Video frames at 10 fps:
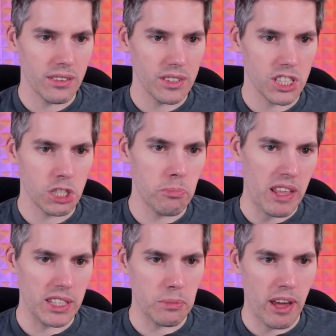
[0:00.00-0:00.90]

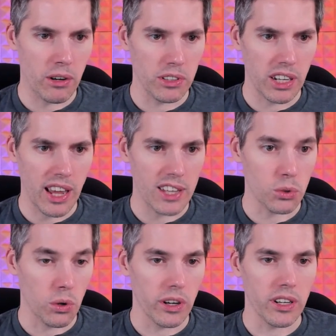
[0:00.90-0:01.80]
Spend this mana only to cast
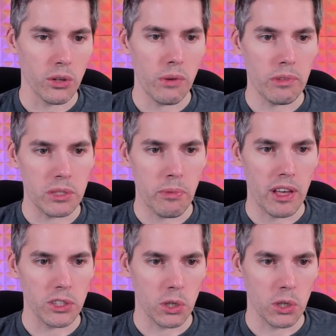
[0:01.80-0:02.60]
aura and equipment spells.